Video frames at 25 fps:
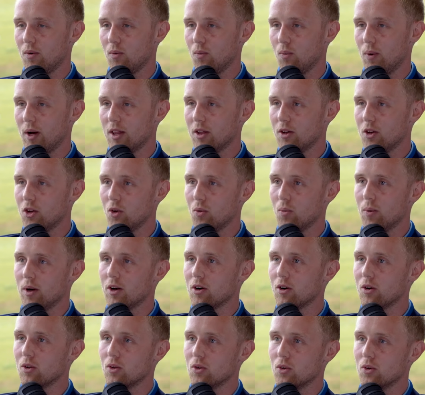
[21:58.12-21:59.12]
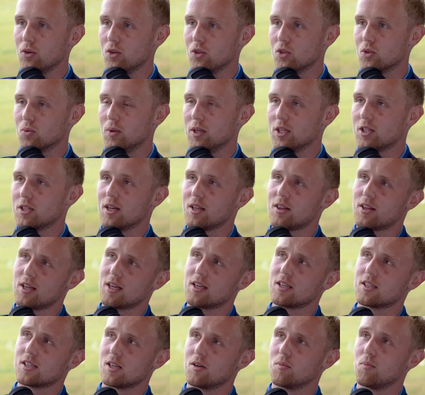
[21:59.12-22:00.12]
whether you win or lose, which I
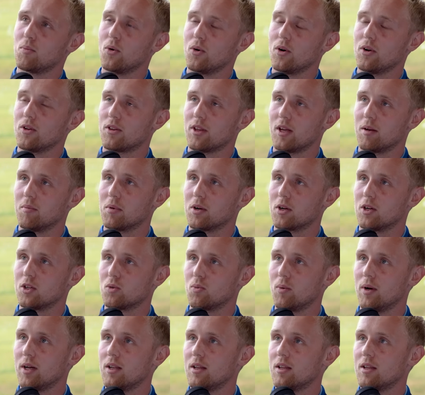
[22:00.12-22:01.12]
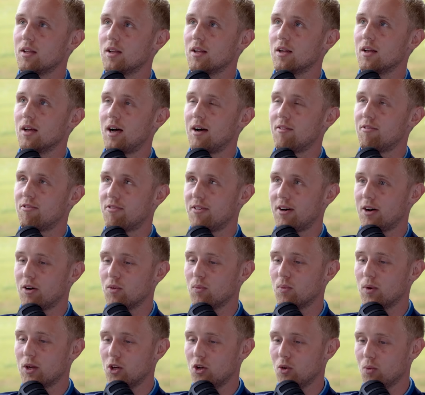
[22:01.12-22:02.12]
think is an important thing, because I've
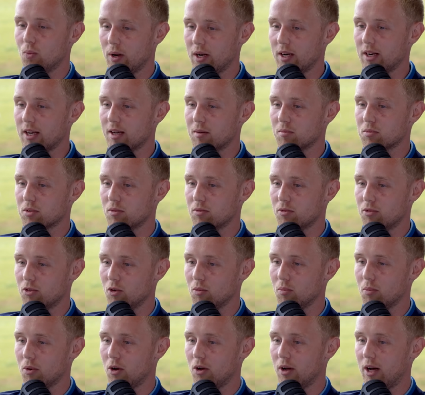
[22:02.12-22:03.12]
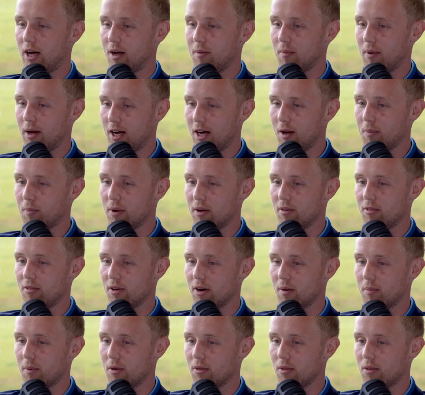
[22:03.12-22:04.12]
found when you win games in football, I'm happy for
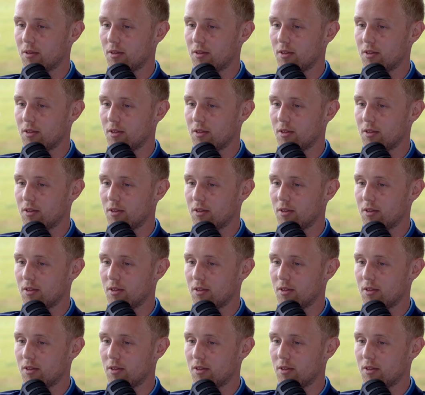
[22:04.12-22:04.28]
about